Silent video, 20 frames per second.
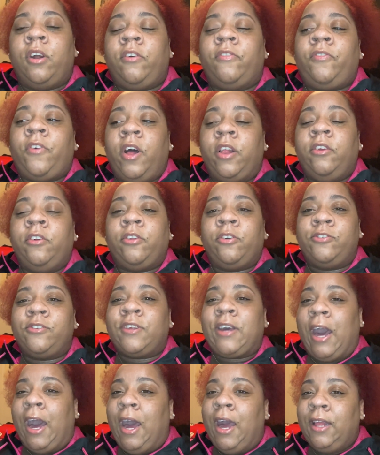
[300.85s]
to follow those
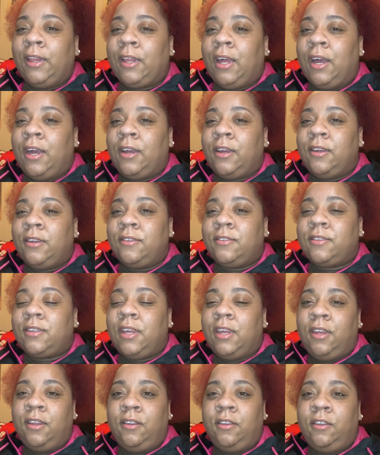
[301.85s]
guidelines
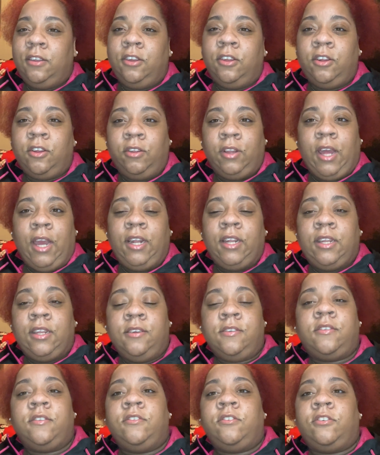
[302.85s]
and, you know, like, distance